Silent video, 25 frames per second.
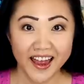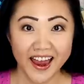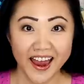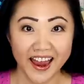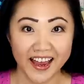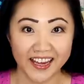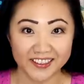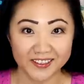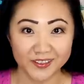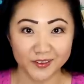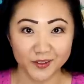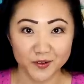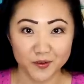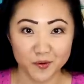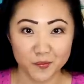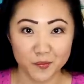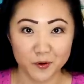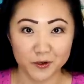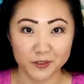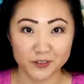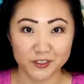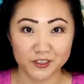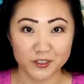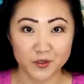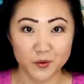Hey Sewing
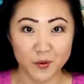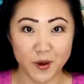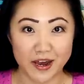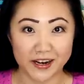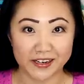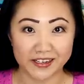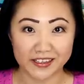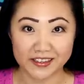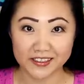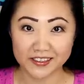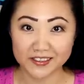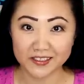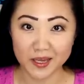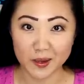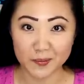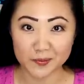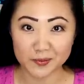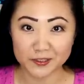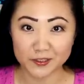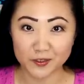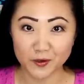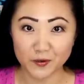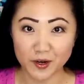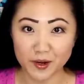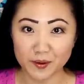Report Squad, in this
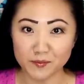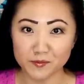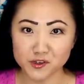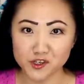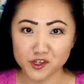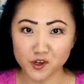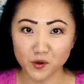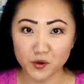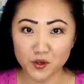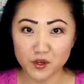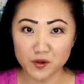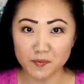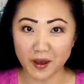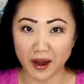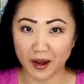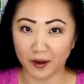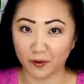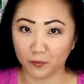episode I'm showing you my